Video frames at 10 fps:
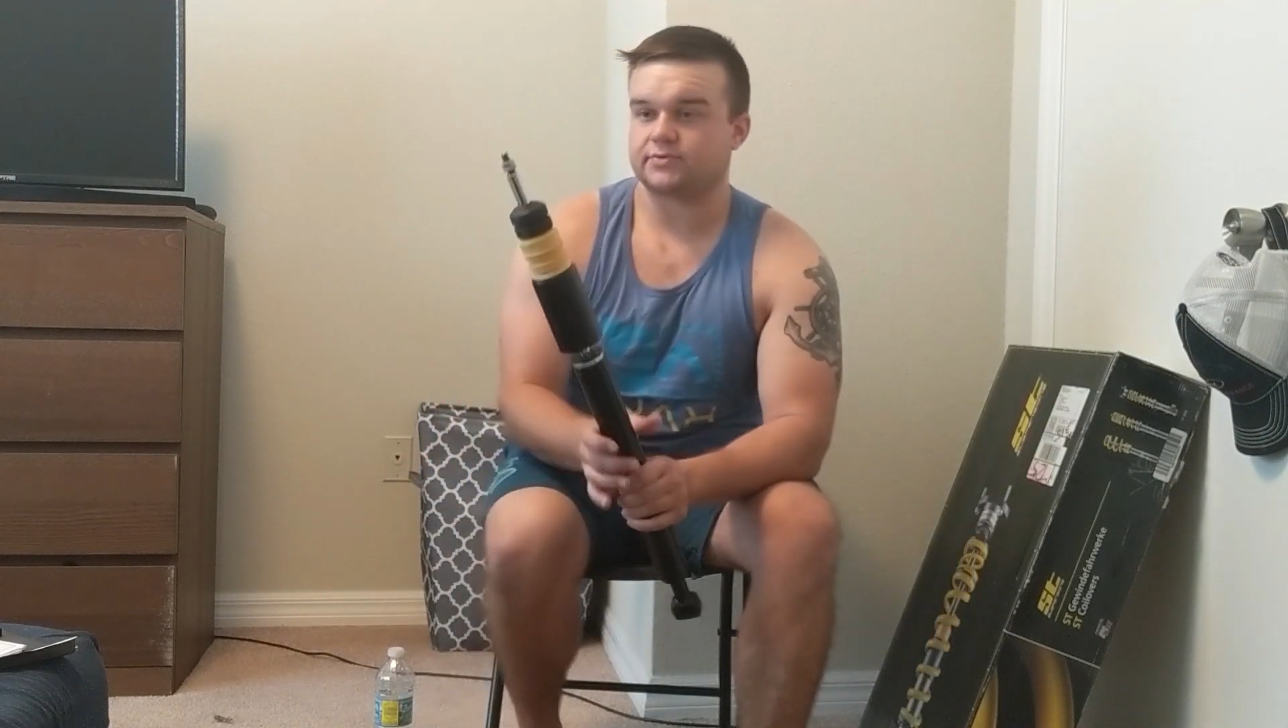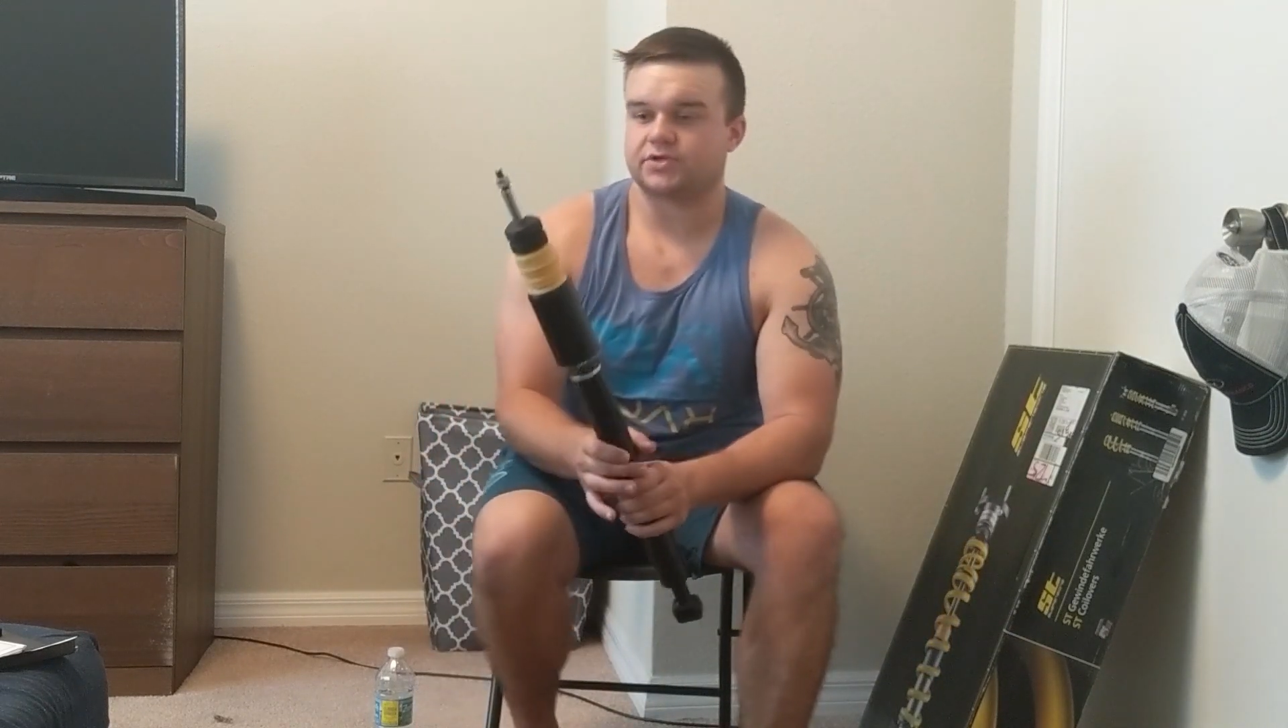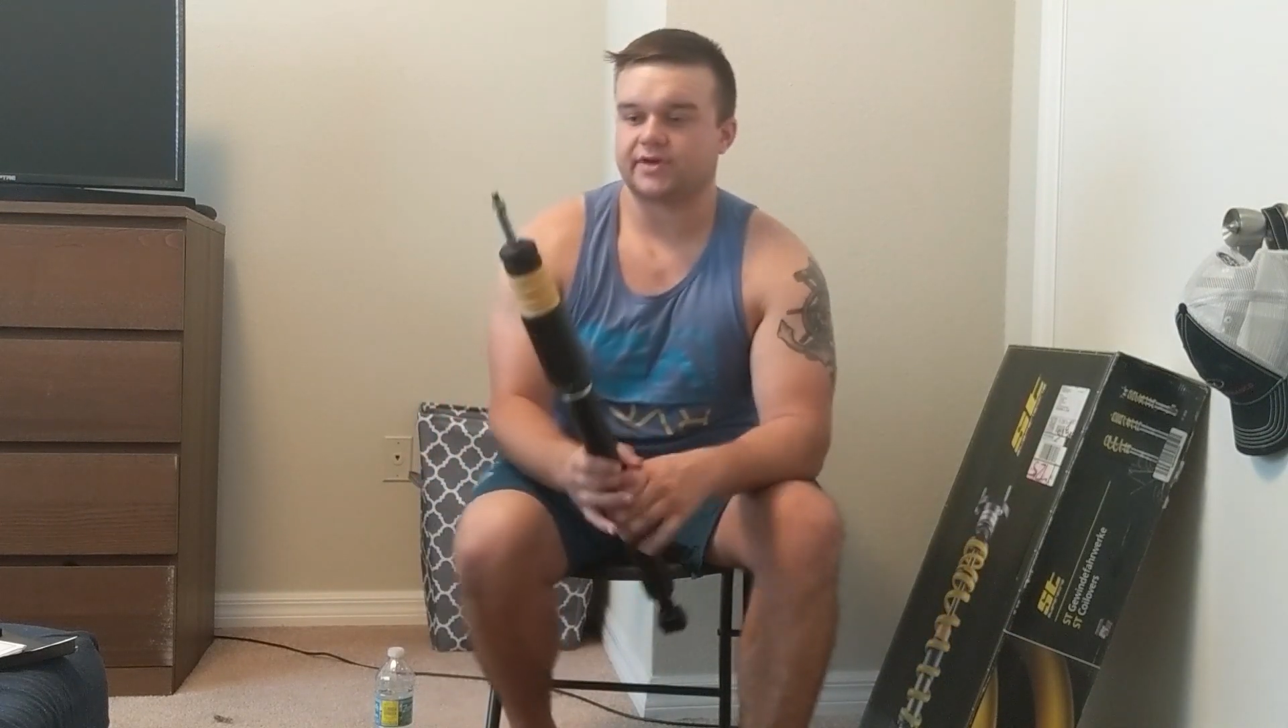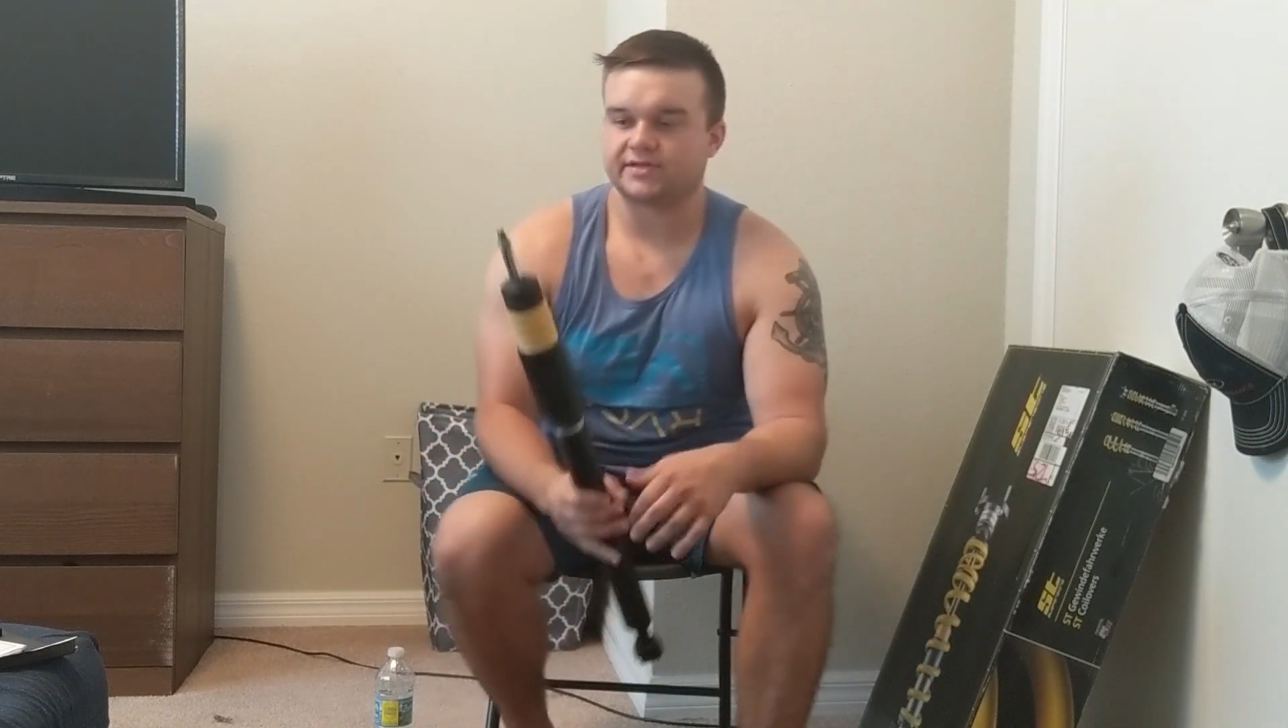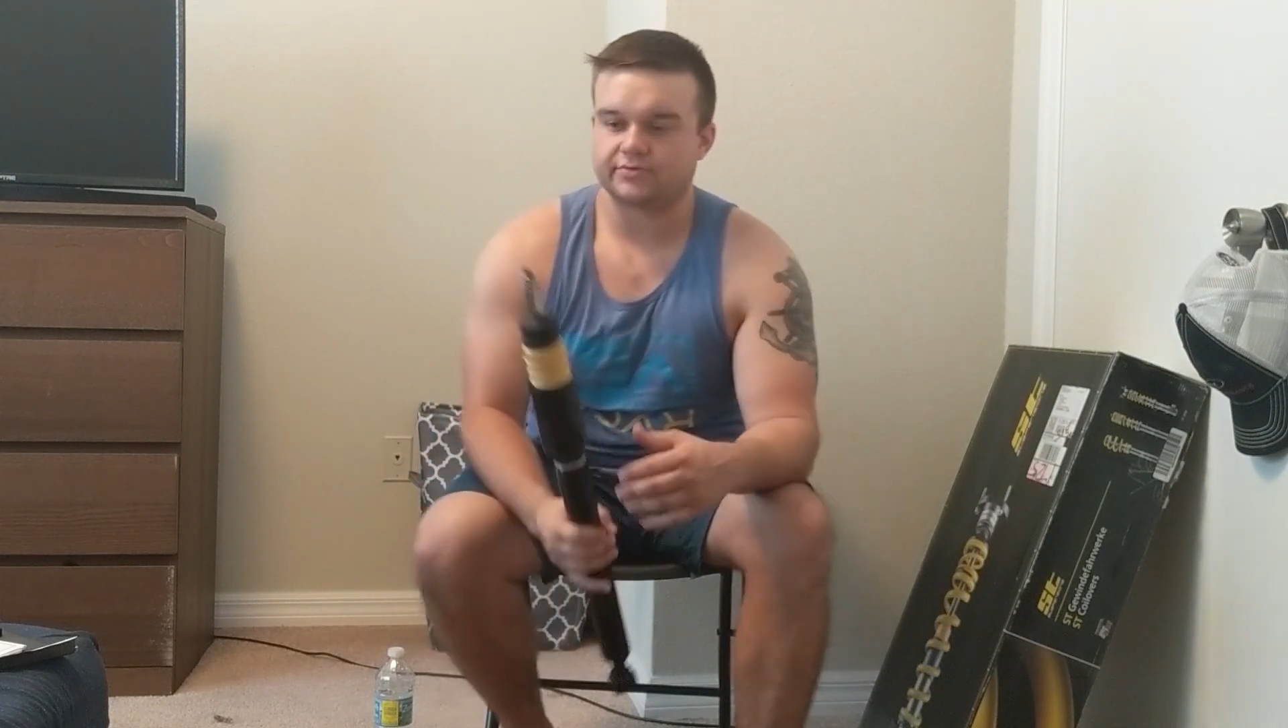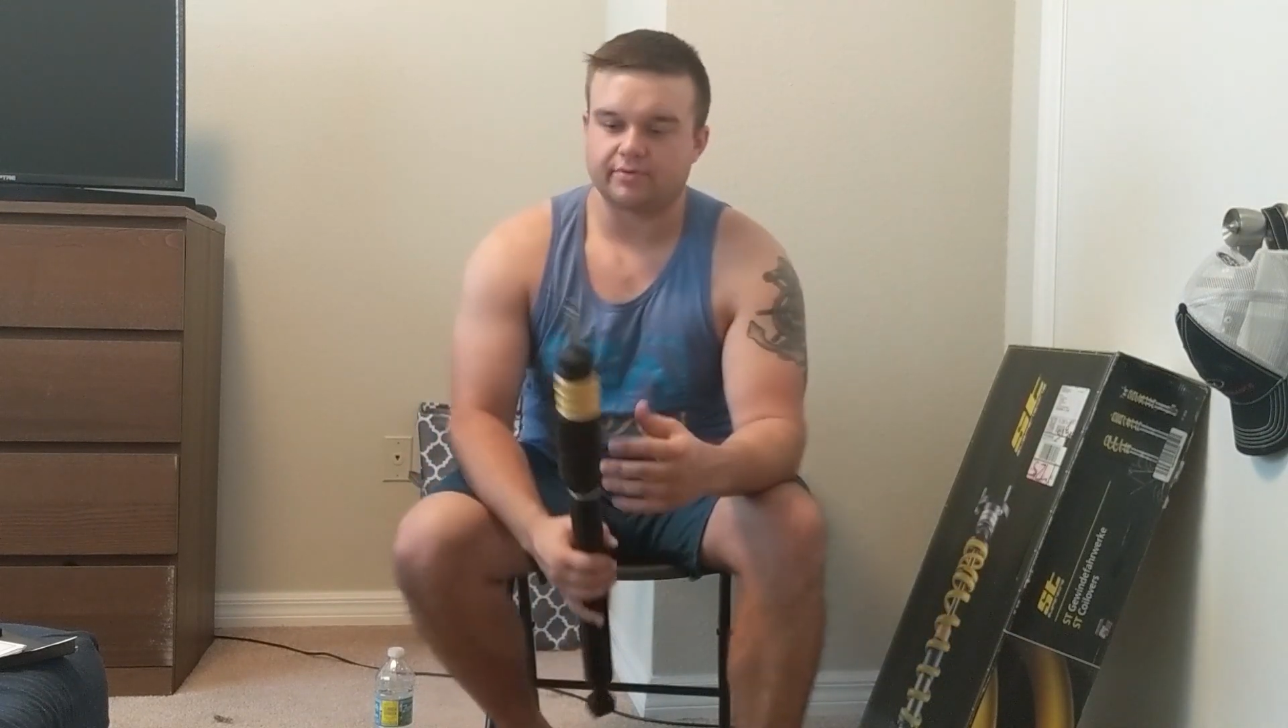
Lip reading: which I'll get to